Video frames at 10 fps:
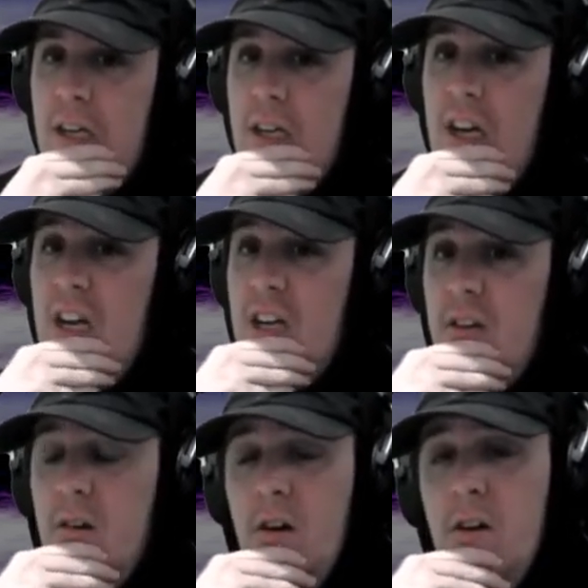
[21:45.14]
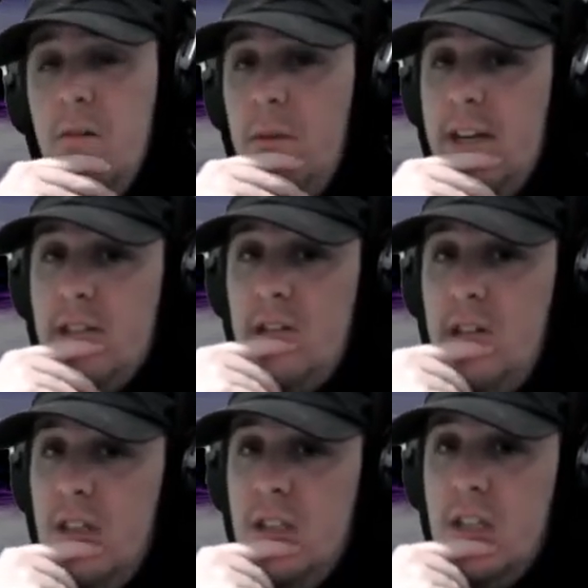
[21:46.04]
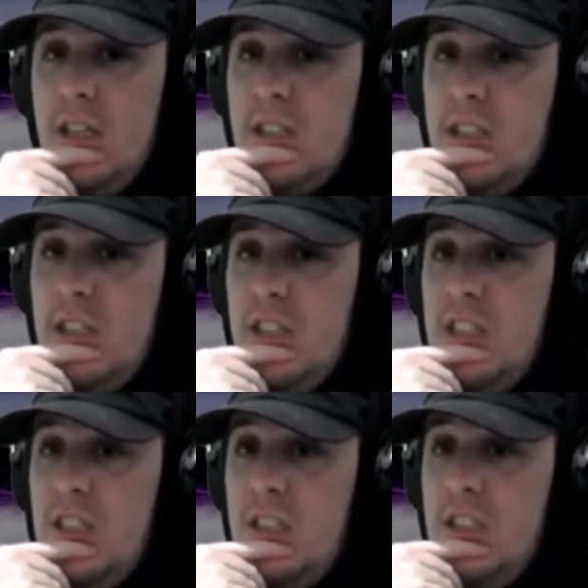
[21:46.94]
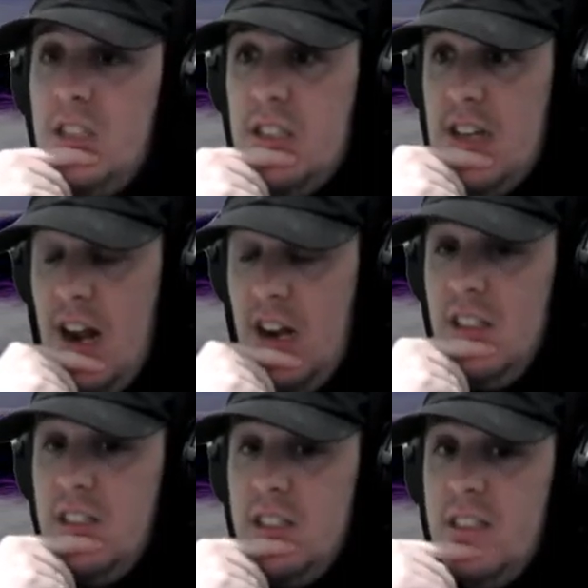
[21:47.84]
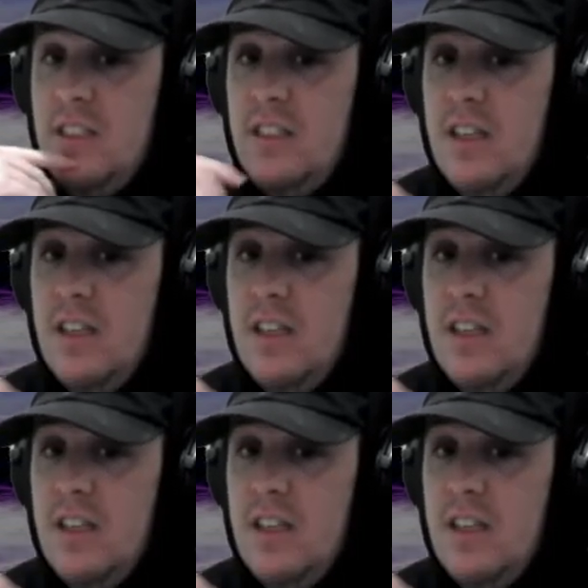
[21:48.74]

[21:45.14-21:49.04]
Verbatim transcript: And oh my god, like, she's talented.